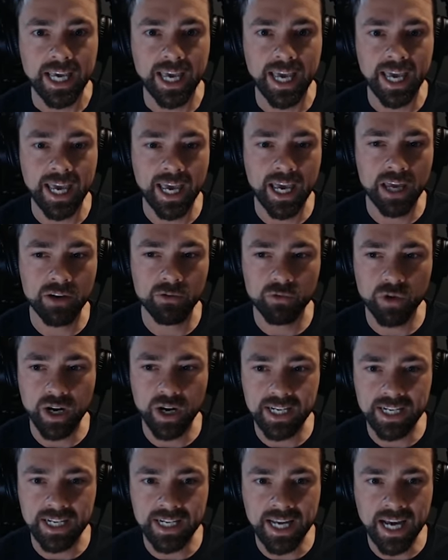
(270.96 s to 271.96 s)
And
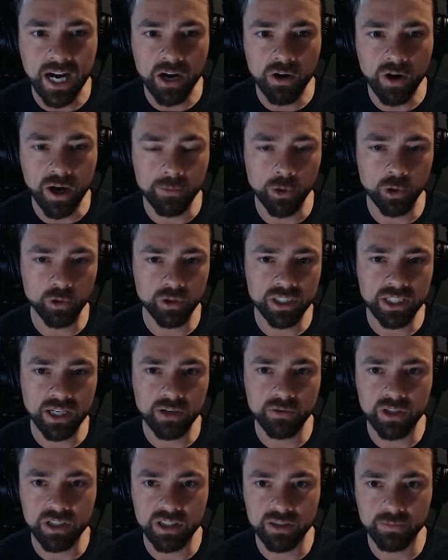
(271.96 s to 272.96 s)
right now I'm holding
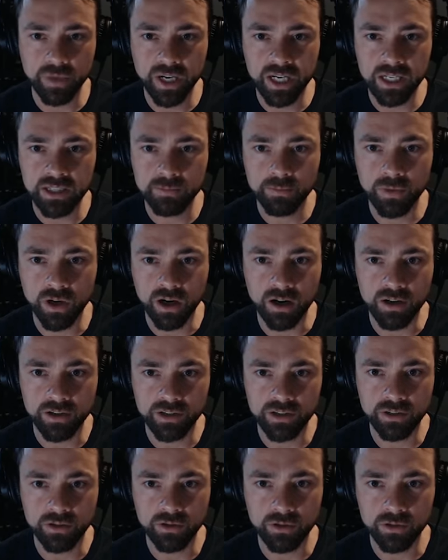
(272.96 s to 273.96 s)
down the space bar
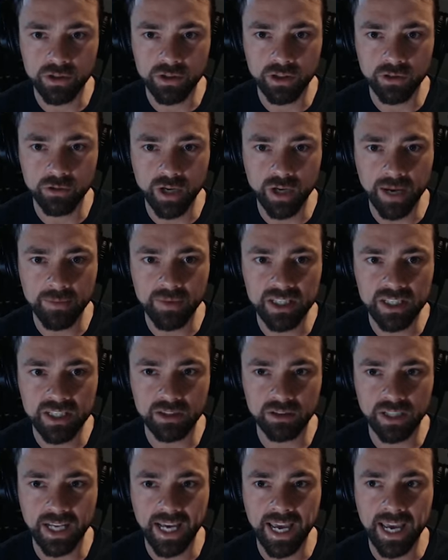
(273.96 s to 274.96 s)
to, to grab this
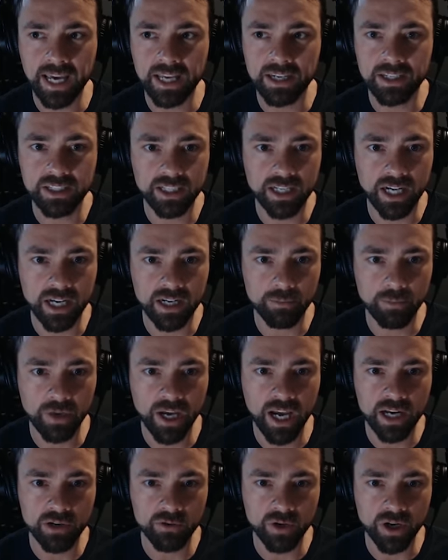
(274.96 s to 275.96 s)
little hand to kind of
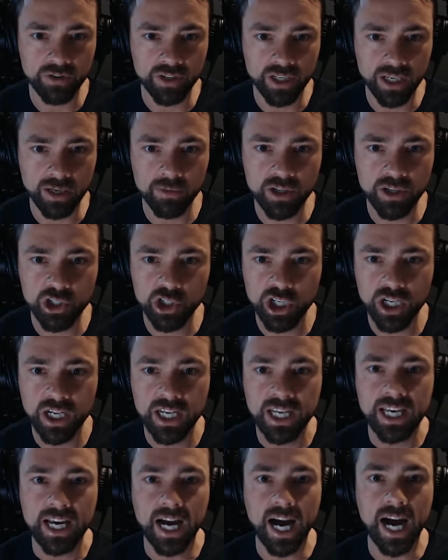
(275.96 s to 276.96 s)
pan around the image.
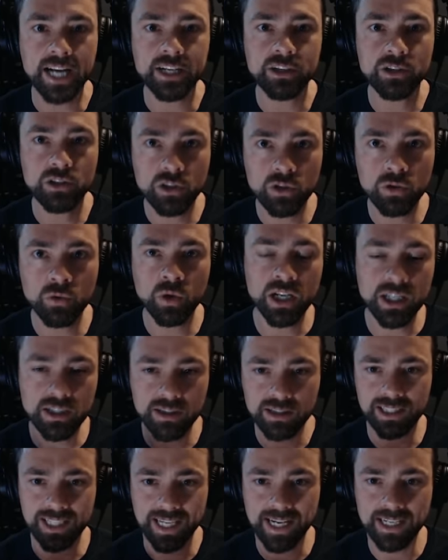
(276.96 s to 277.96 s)
I do want to
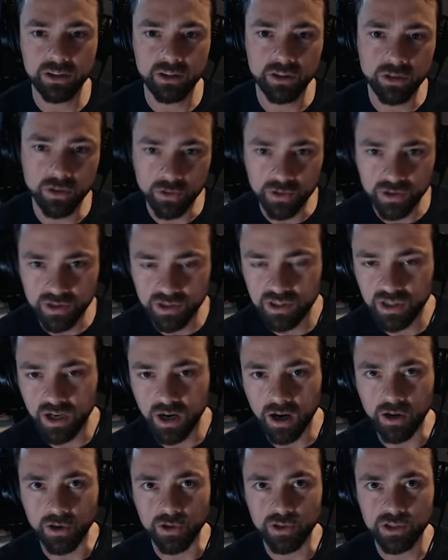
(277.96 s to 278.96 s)
select those
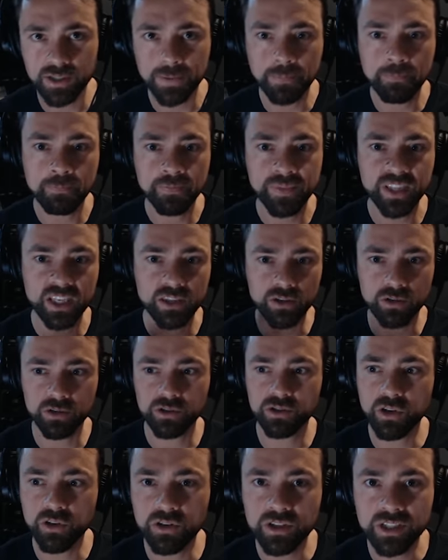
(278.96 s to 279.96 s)
stars. There's
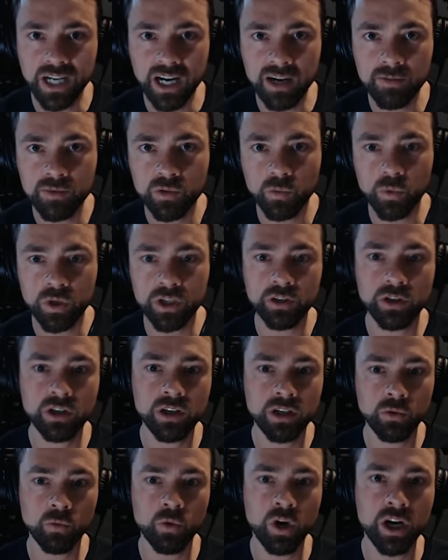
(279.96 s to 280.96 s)
certain times when you're
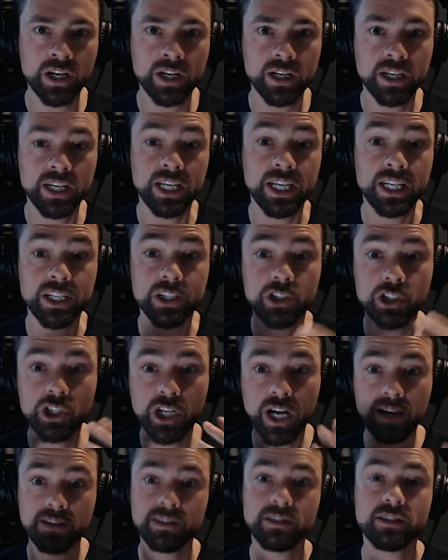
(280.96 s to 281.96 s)
going to want to
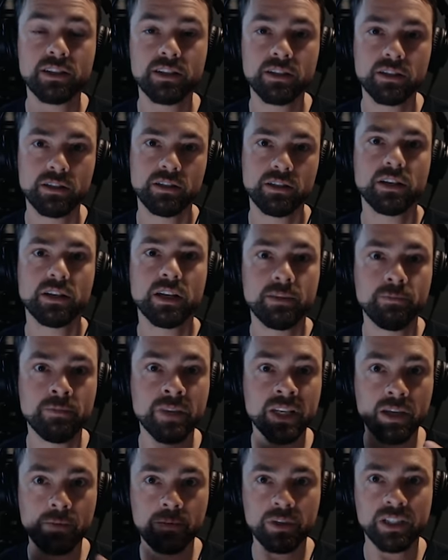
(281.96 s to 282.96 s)
just
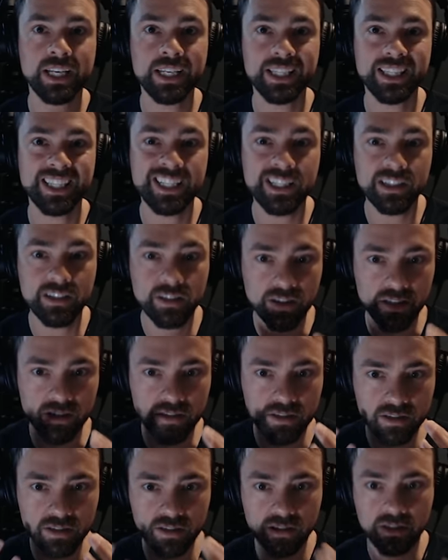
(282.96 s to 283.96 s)
manipulate the,
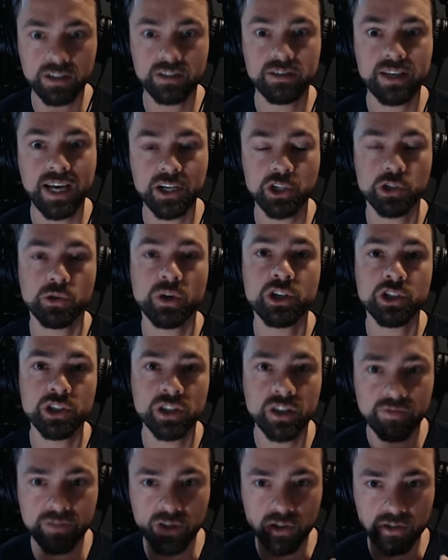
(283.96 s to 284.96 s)
the, the, saturation
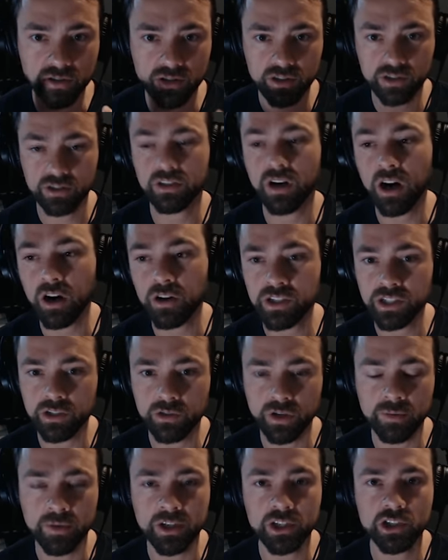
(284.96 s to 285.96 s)
of your stars in
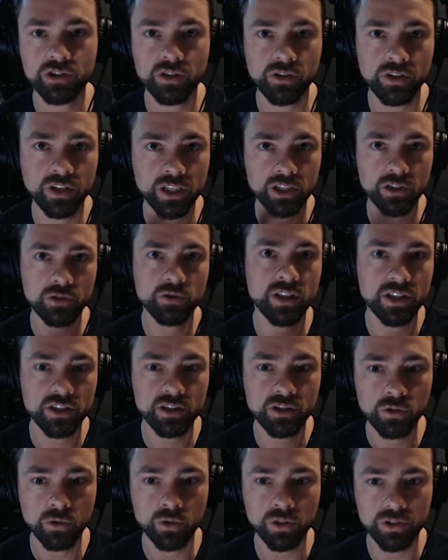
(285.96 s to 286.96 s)
your image. So you could use this
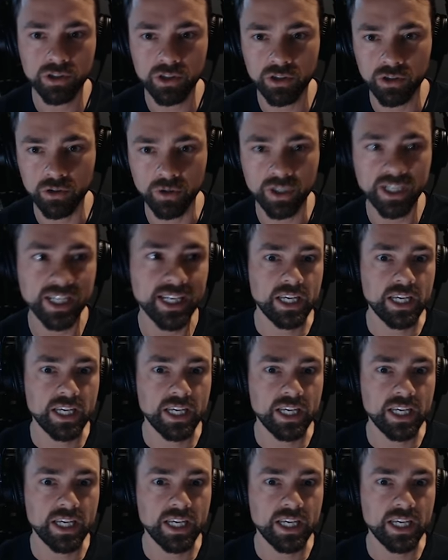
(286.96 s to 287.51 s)
tool too.